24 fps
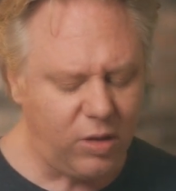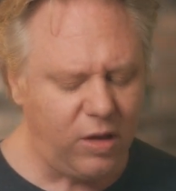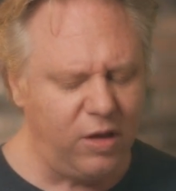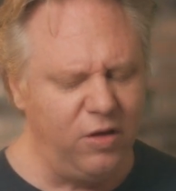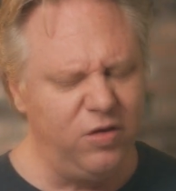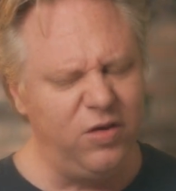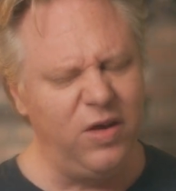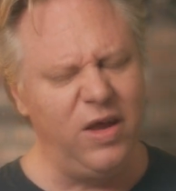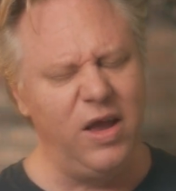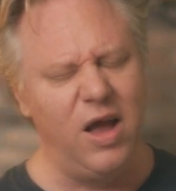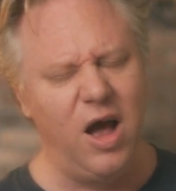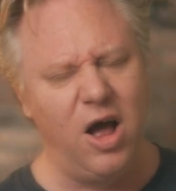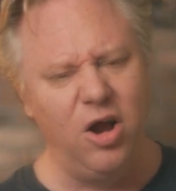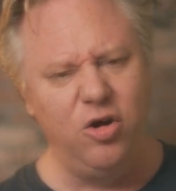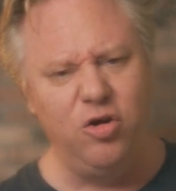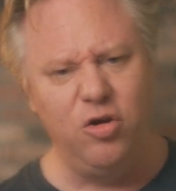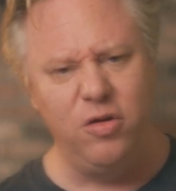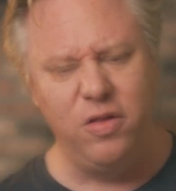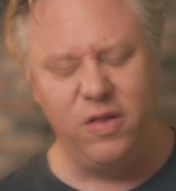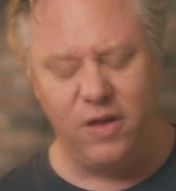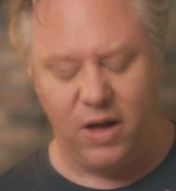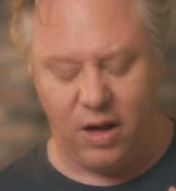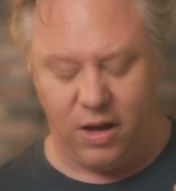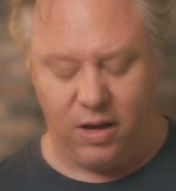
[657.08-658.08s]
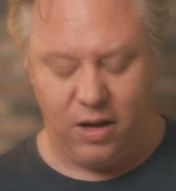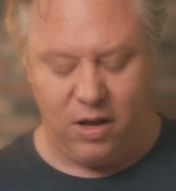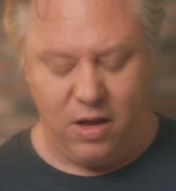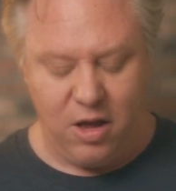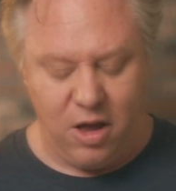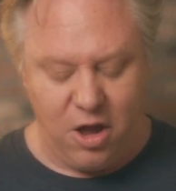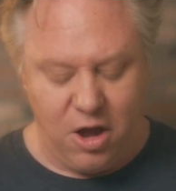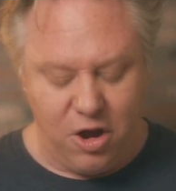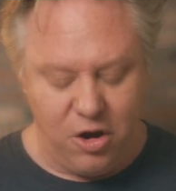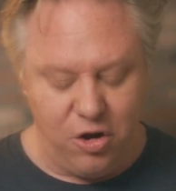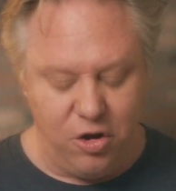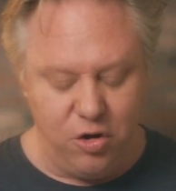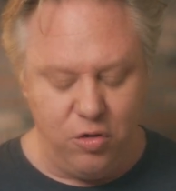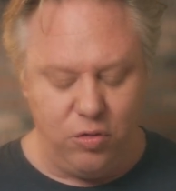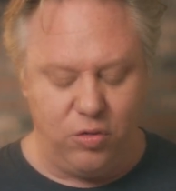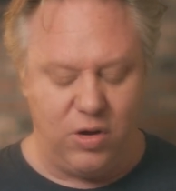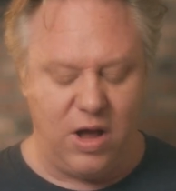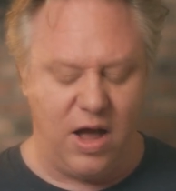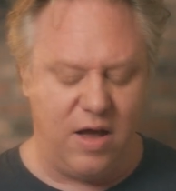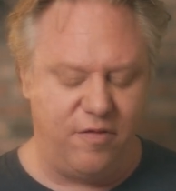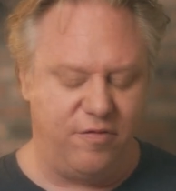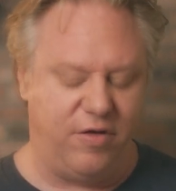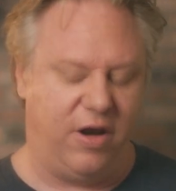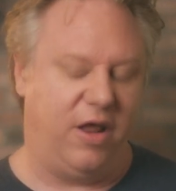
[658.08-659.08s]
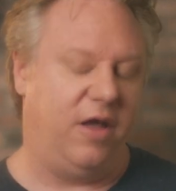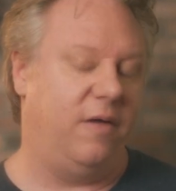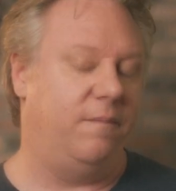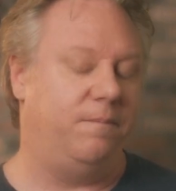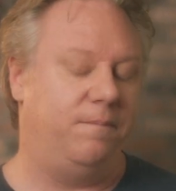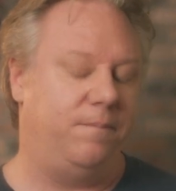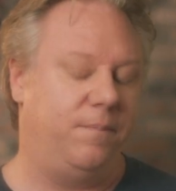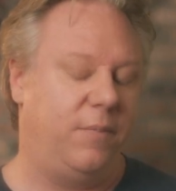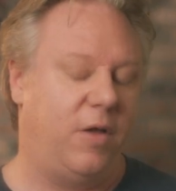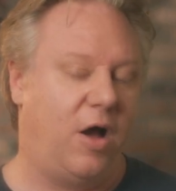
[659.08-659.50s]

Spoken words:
See, under the new covenant,